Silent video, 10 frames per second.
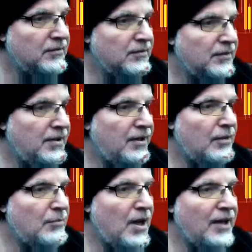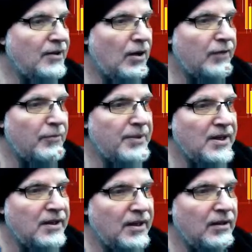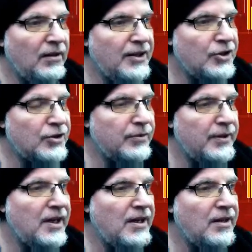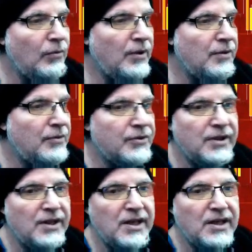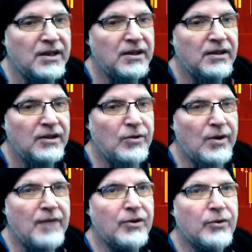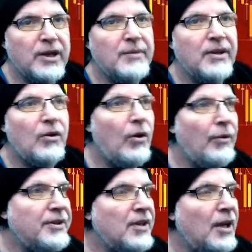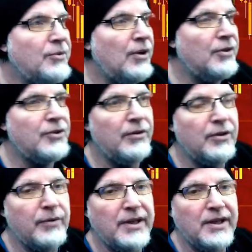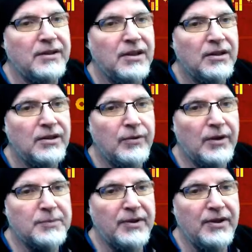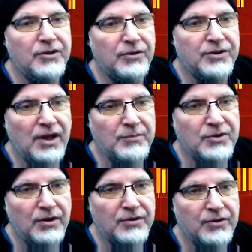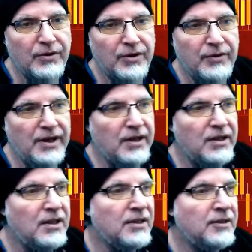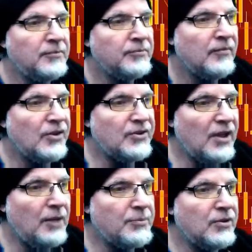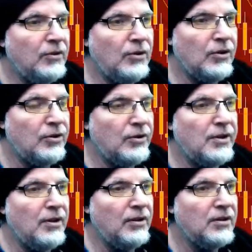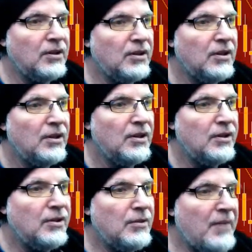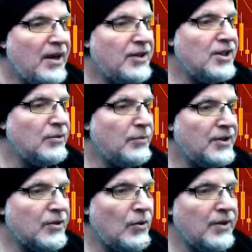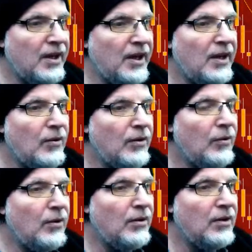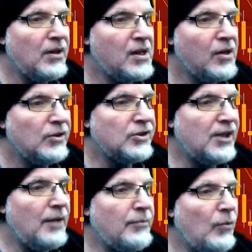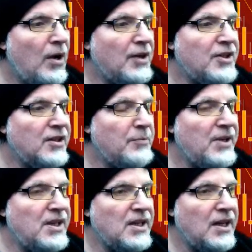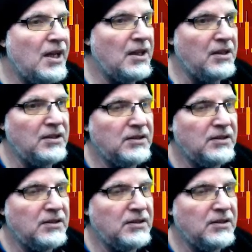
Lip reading: Get your mind off of P&L and trade what you see. You have agreement. All the time charts are agreeing. Your exponential time charts are agreeing. Your setups look good. You're managing your risk okay. Stop watching the P&L.